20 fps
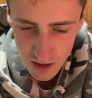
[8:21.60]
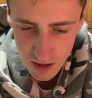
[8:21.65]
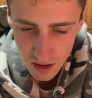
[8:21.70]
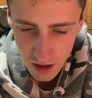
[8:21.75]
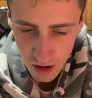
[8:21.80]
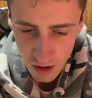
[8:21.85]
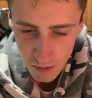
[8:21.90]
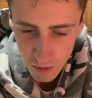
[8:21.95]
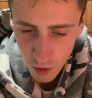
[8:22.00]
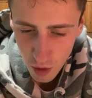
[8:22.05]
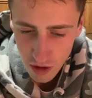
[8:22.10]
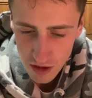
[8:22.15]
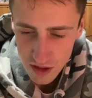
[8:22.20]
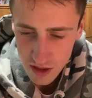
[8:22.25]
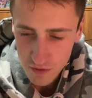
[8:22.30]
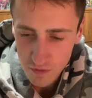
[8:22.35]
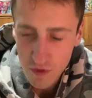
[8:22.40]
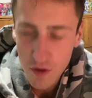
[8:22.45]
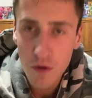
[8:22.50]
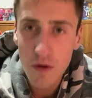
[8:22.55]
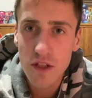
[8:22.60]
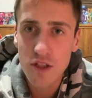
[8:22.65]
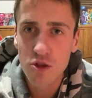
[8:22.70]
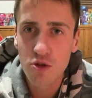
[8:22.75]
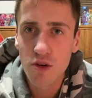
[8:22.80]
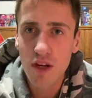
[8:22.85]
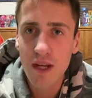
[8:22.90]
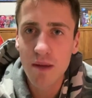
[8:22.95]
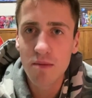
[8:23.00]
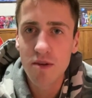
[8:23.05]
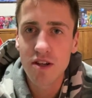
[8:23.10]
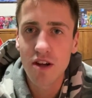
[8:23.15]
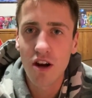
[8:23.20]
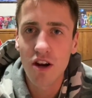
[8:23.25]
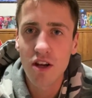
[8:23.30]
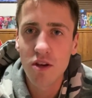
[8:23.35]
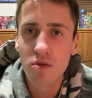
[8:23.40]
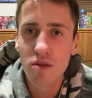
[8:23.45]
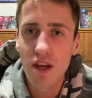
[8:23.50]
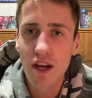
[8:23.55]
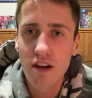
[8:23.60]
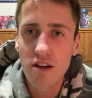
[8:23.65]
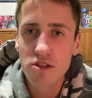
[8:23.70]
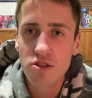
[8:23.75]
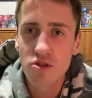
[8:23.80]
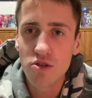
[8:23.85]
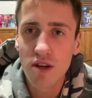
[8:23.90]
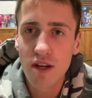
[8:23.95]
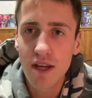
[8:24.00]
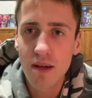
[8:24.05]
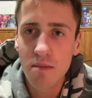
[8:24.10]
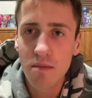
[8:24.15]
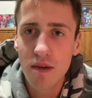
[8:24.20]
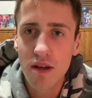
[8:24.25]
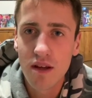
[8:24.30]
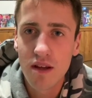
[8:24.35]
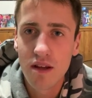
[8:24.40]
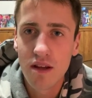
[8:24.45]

Oh, more just flew in. Dream, are, you there, Dream?